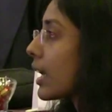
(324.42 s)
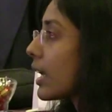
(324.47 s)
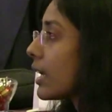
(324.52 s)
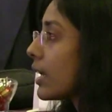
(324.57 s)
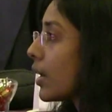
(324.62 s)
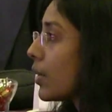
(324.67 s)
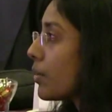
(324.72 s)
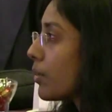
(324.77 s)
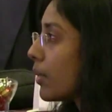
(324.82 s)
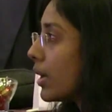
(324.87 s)

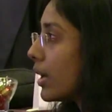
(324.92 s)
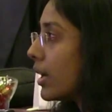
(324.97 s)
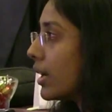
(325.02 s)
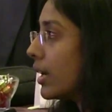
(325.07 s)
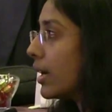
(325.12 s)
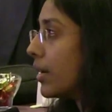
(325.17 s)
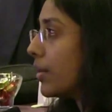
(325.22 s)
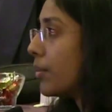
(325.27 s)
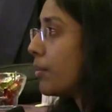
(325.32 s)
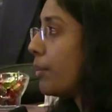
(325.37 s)

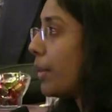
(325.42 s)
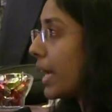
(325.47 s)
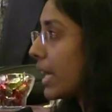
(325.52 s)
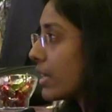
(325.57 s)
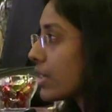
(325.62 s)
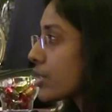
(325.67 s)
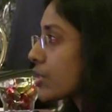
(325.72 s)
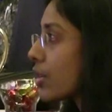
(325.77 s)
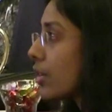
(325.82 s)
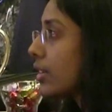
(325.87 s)
Now,
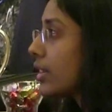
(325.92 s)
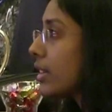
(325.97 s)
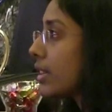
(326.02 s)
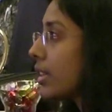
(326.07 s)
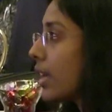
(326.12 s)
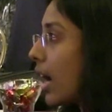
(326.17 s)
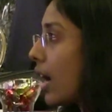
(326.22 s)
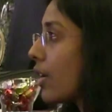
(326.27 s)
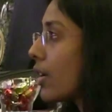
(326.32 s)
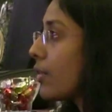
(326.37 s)
based
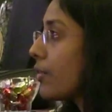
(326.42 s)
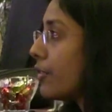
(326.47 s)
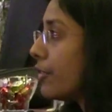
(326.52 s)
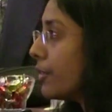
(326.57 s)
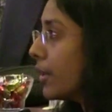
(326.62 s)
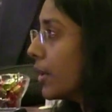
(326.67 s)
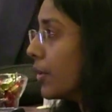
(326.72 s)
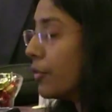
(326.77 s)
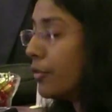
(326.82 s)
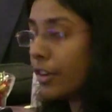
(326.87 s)
on our
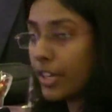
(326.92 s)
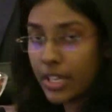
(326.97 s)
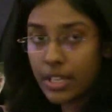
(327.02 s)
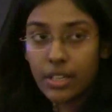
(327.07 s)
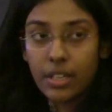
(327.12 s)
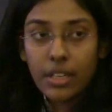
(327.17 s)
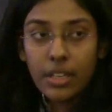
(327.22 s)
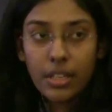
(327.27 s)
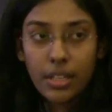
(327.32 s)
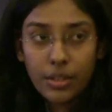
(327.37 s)

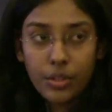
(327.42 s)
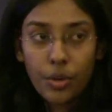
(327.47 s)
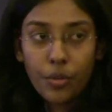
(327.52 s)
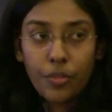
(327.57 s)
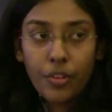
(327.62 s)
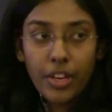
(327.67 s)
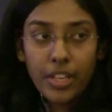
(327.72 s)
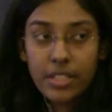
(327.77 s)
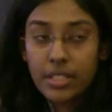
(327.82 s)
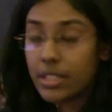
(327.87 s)

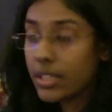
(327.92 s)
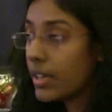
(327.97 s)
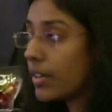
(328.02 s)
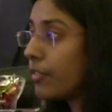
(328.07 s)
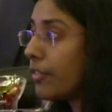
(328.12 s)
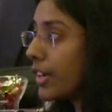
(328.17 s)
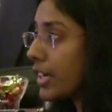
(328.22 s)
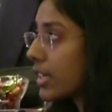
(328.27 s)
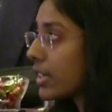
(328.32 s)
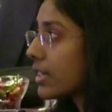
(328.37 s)

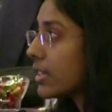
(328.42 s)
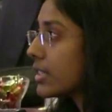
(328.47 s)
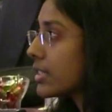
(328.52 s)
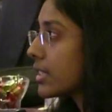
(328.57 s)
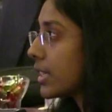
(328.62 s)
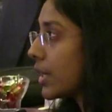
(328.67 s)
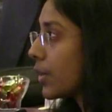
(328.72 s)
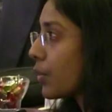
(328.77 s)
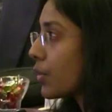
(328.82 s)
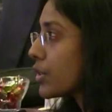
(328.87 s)
vertical
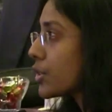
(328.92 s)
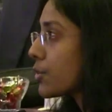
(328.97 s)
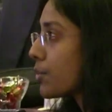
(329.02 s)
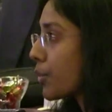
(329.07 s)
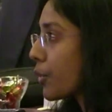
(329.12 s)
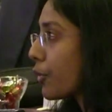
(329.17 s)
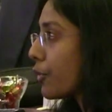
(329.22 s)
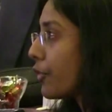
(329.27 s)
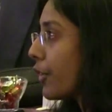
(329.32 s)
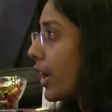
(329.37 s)
sequence
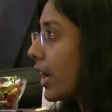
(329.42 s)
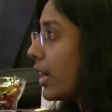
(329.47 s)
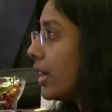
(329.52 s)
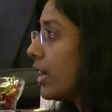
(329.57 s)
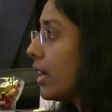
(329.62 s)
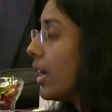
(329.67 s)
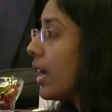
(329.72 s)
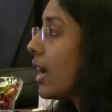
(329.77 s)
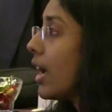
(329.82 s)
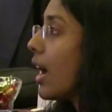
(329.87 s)

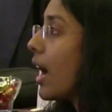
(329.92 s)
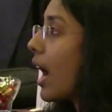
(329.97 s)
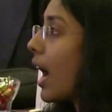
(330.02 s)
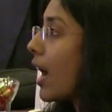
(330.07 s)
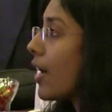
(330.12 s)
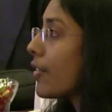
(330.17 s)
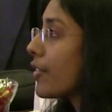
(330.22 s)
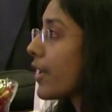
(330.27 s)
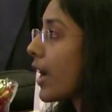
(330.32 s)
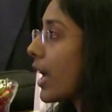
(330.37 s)
profile,
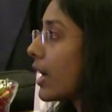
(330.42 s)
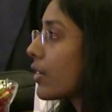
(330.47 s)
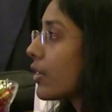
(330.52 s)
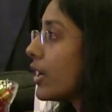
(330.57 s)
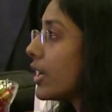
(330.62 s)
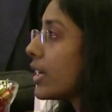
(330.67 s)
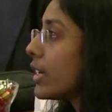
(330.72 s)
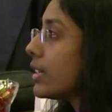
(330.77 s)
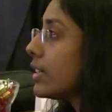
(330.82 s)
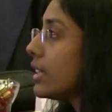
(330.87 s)
I have
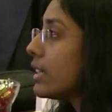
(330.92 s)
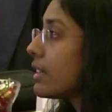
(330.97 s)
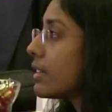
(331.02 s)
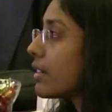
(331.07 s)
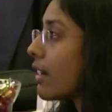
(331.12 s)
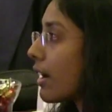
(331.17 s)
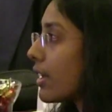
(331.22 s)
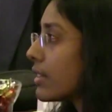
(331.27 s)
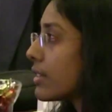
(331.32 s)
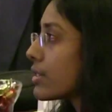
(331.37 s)
calculated the
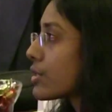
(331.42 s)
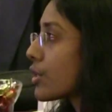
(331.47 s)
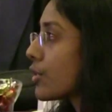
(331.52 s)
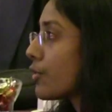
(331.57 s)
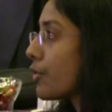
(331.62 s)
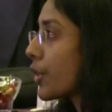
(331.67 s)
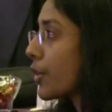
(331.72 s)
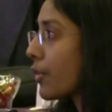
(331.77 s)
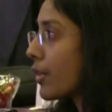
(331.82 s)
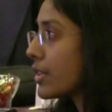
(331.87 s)

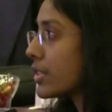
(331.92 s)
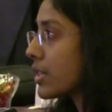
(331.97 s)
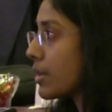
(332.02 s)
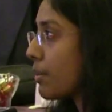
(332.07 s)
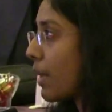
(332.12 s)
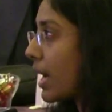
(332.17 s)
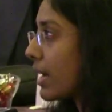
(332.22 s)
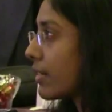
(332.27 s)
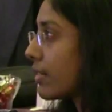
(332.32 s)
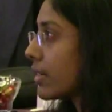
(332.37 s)
transition frequency
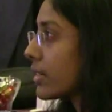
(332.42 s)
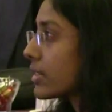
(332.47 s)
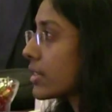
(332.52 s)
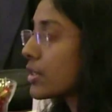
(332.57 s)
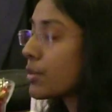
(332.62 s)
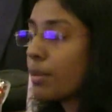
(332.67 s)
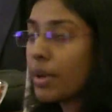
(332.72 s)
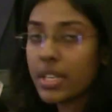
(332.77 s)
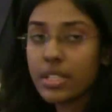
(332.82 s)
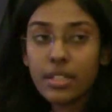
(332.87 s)
matrix.
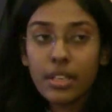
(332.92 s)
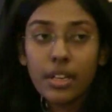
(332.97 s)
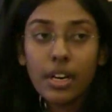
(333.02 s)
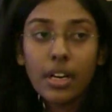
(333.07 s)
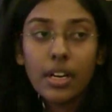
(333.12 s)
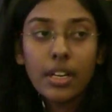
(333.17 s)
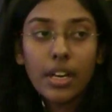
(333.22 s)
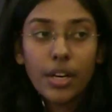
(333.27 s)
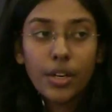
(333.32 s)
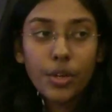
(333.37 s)
It's
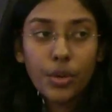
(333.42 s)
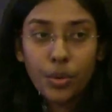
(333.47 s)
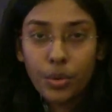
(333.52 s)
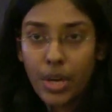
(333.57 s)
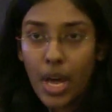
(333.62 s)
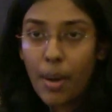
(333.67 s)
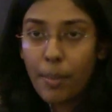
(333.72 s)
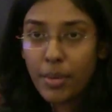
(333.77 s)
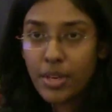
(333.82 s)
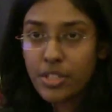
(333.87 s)
basically a
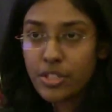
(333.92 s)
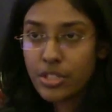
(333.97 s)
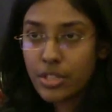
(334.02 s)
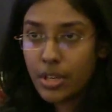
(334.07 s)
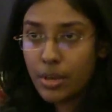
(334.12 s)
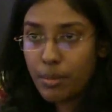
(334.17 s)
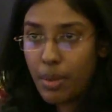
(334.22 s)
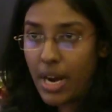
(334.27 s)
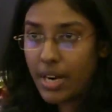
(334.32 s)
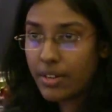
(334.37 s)

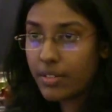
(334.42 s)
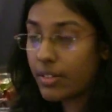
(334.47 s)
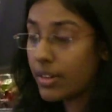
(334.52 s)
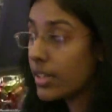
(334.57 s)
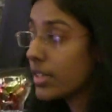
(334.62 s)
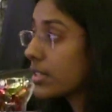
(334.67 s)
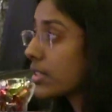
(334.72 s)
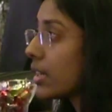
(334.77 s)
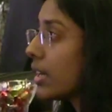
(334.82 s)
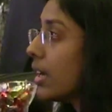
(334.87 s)
two-dimensional
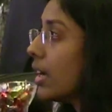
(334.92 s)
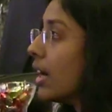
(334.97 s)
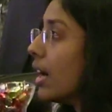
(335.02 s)
matrix